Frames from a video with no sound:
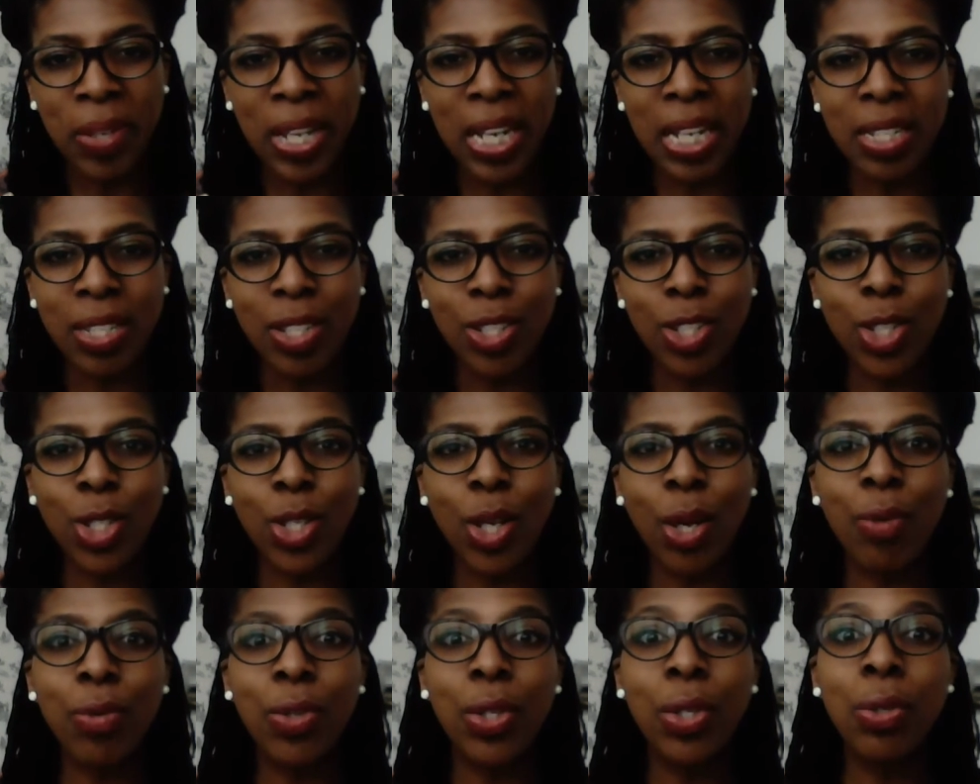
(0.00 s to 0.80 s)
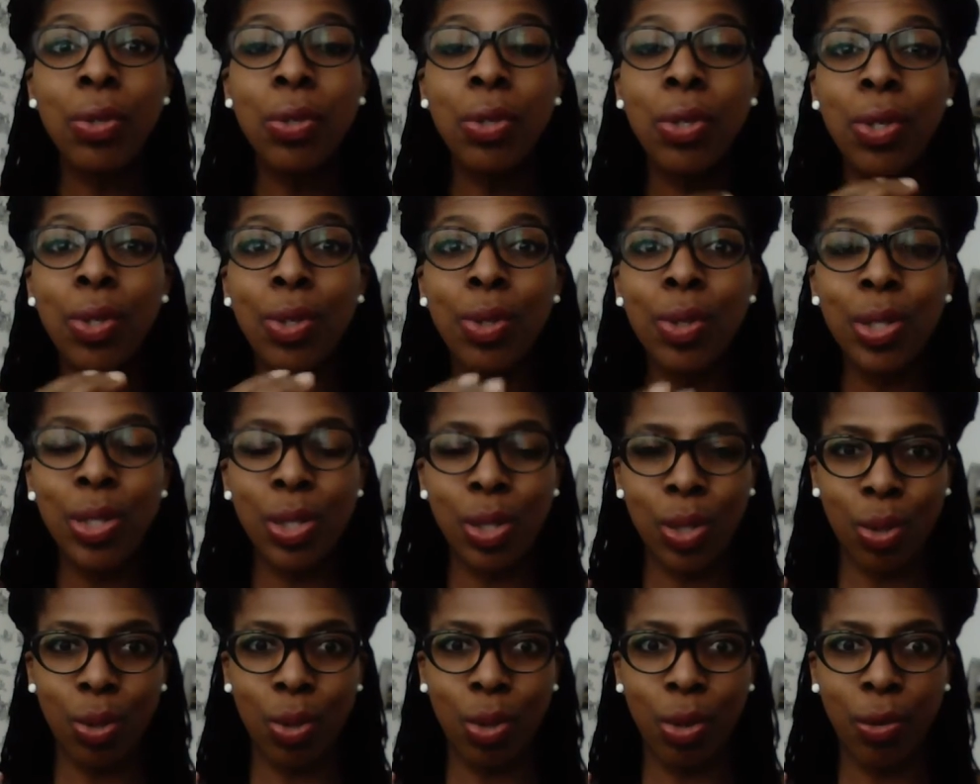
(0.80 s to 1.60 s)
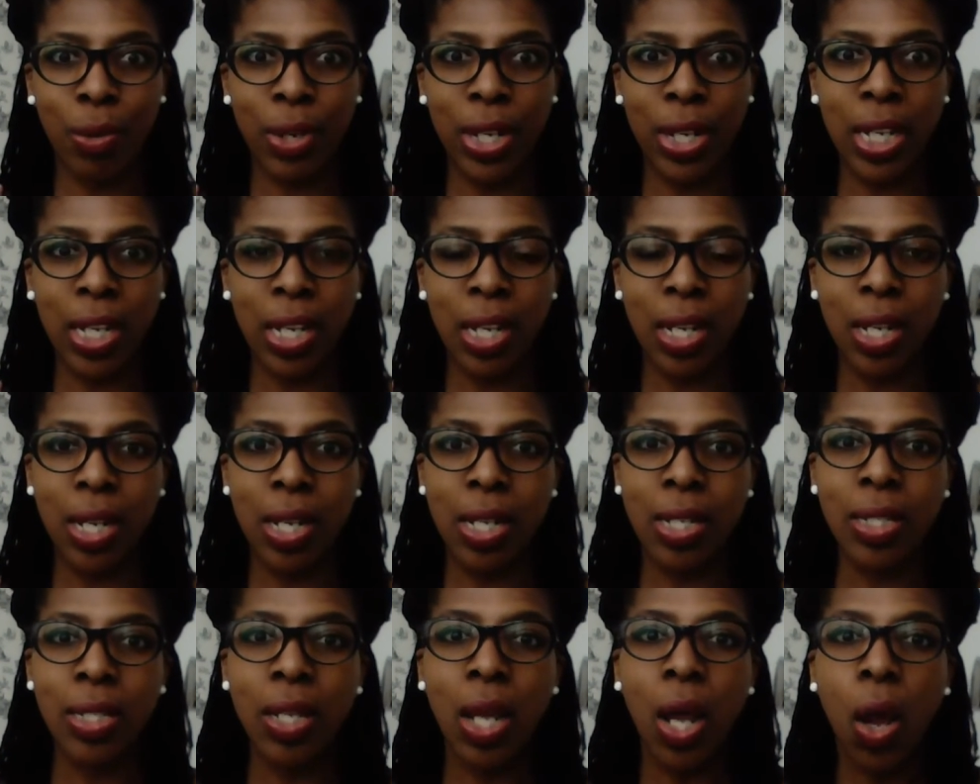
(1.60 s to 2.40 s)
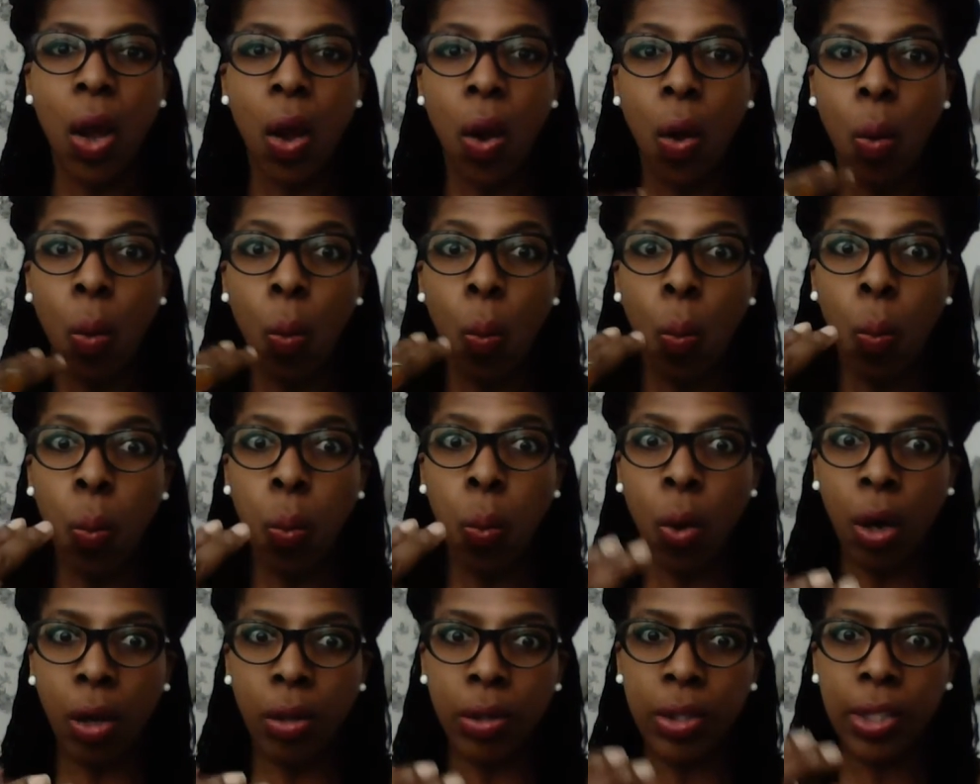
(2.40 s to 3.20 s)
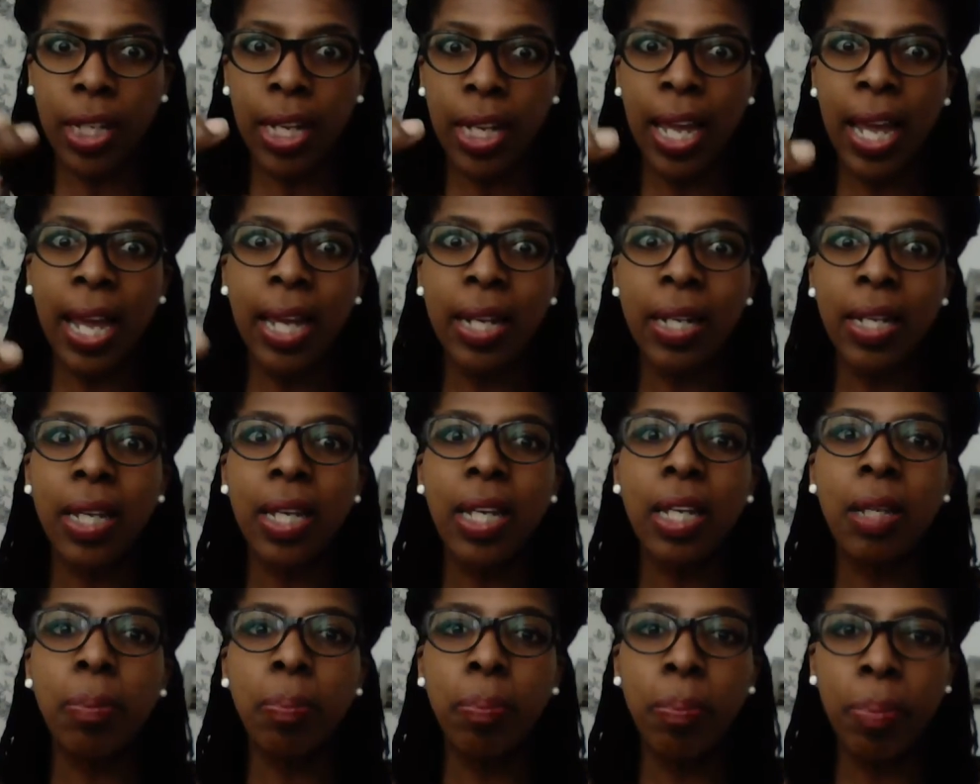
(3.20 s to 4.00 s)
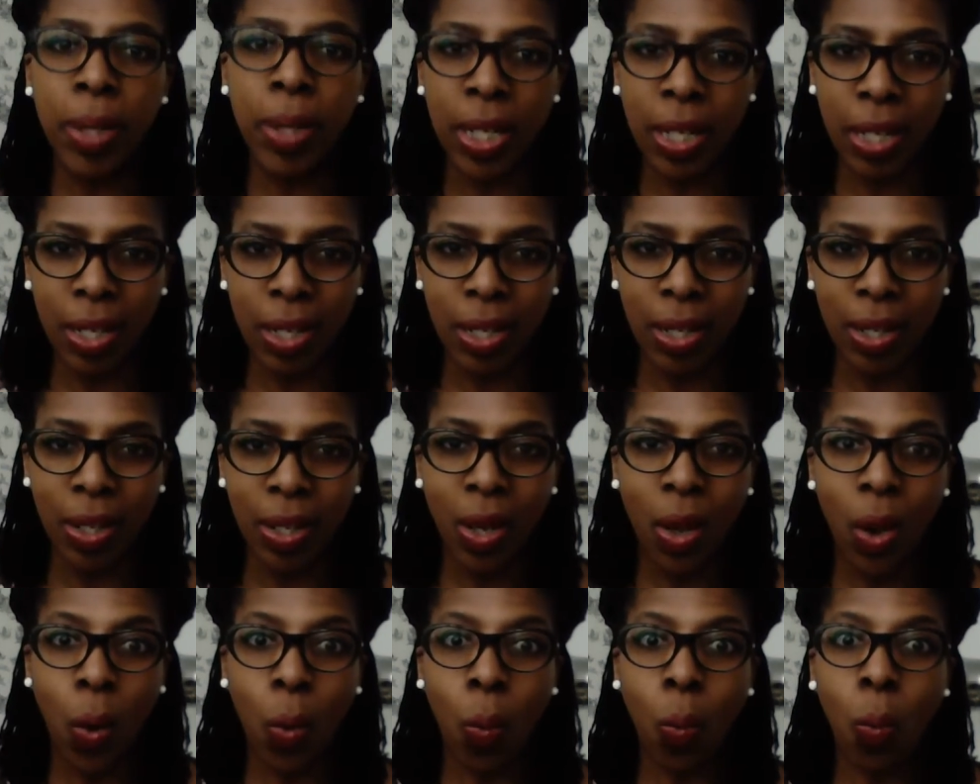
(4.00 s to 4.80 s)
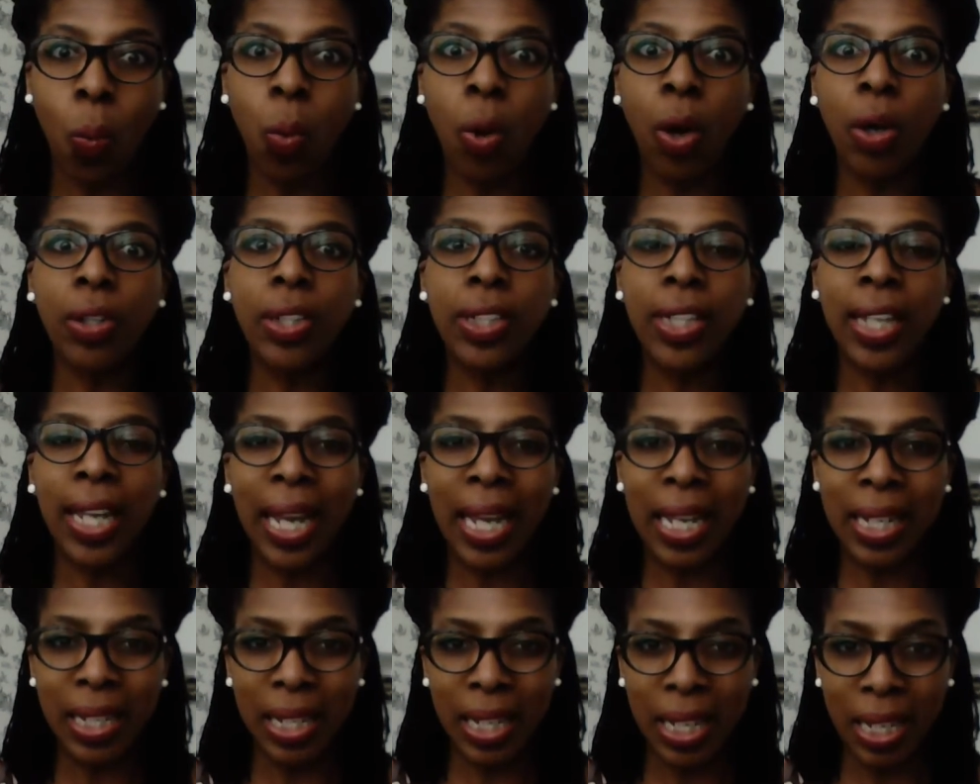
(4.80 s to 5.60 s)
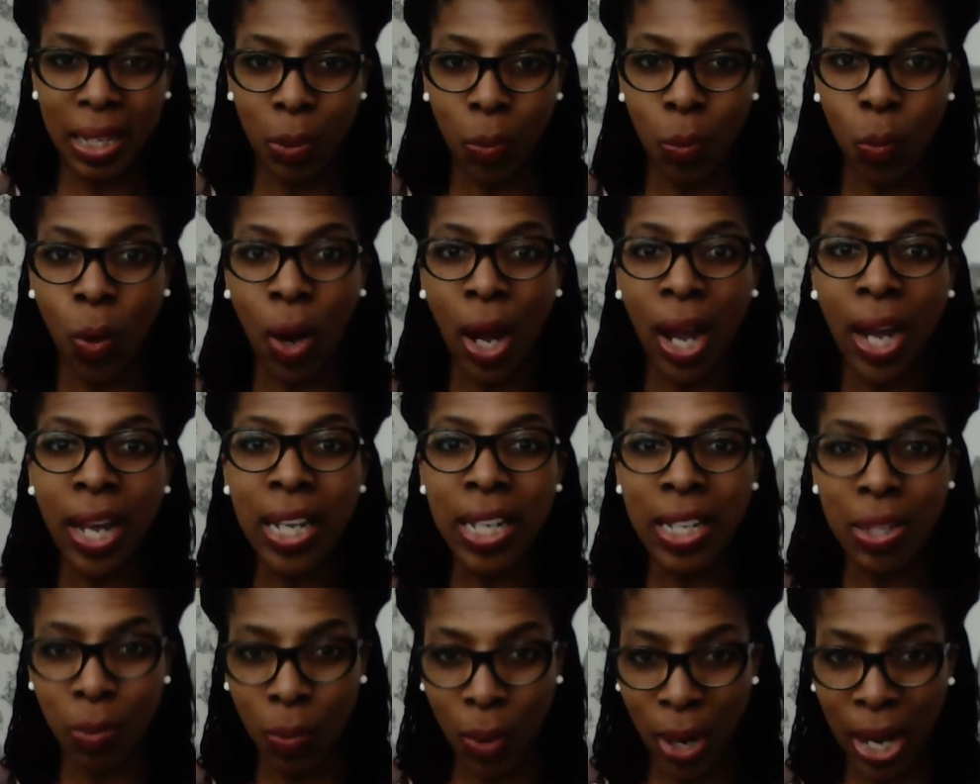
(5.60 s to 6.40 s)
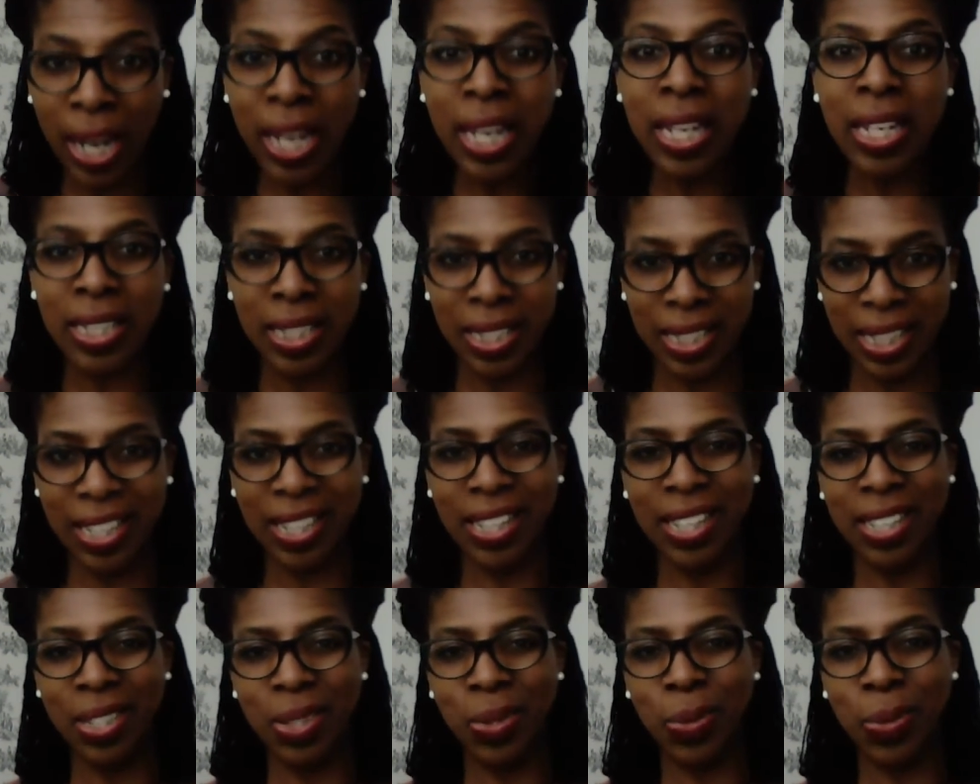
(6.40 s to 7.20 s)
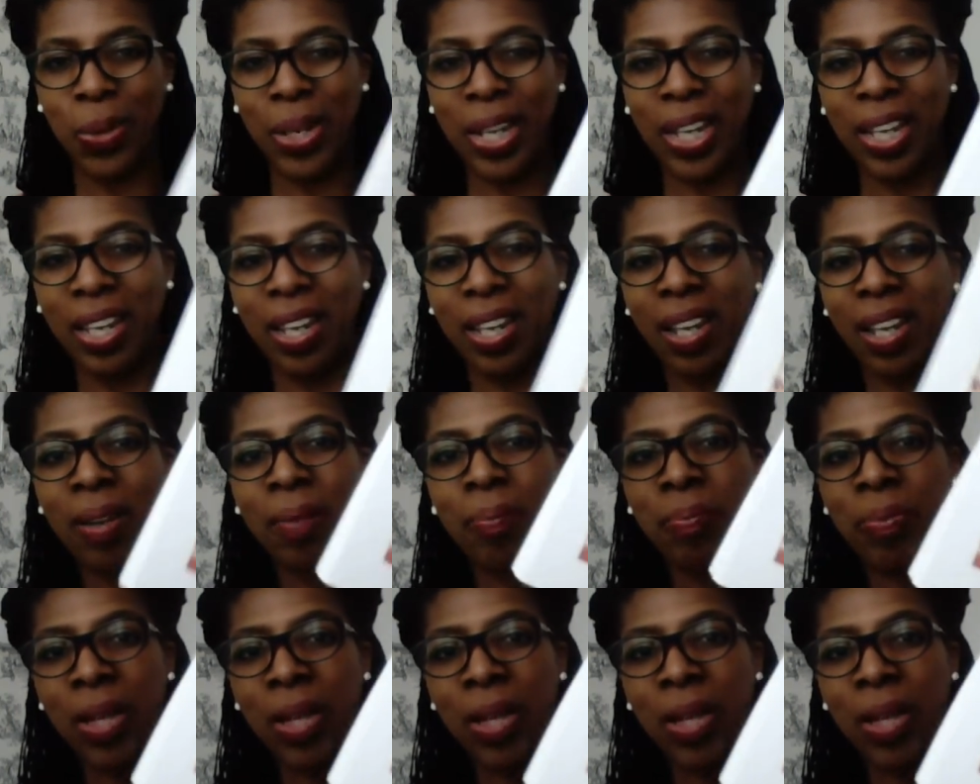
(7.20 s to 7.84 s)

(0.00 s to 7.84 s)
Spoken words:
And so the new story is, what can it be? What can it, why is it this way?